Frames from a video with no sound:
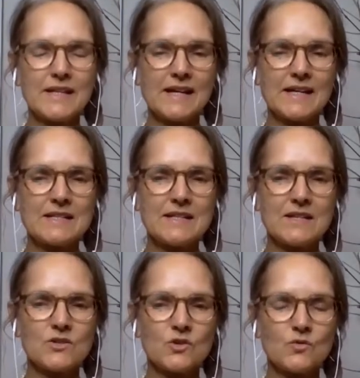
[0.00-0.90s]
And
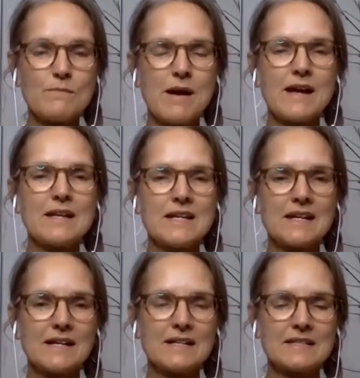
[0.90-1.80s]
he's just
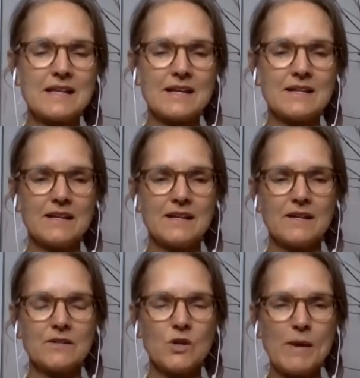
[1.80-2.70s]
reminding us that
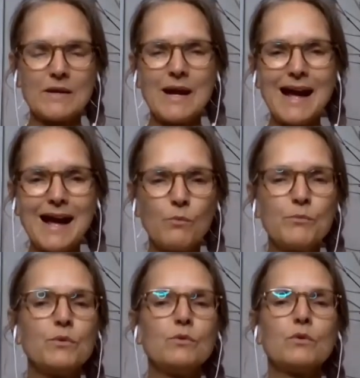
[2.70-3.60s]
no matter how
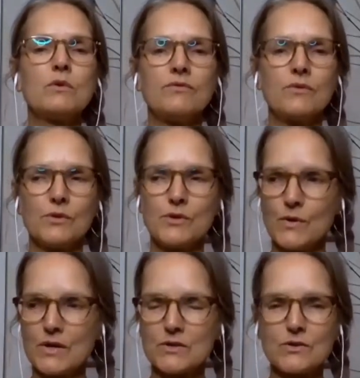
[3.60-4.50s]
beautiful
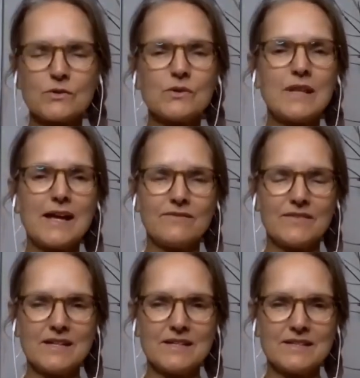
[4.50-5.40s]
your external life
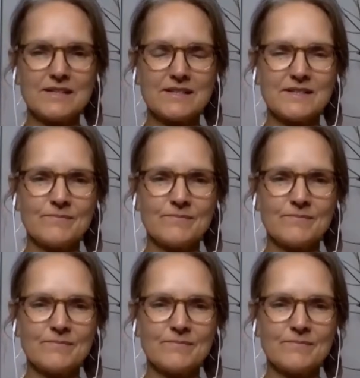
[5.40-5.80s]
is,